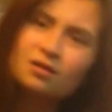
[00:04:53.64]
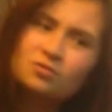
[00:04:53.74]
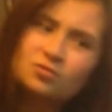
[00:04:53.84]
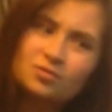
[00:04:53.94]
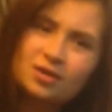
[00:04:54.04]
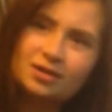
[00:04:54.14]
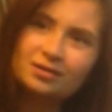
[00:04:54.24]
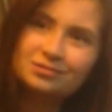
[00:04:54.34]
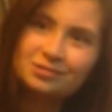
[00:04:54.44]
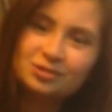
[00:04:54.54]
Oh great,
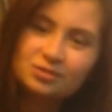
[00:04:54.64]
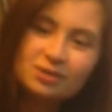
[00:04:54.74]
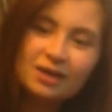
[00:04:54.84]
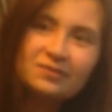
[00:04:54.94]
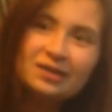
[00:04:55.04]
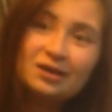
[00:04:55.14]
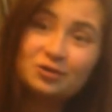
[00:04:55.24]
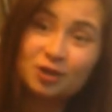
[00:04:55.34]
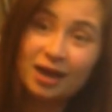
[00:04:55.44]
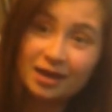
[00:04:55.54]
you're gonna be having that
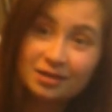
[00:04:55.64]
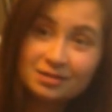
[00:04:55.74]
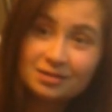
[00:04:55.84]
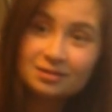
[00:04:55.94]
on your hand?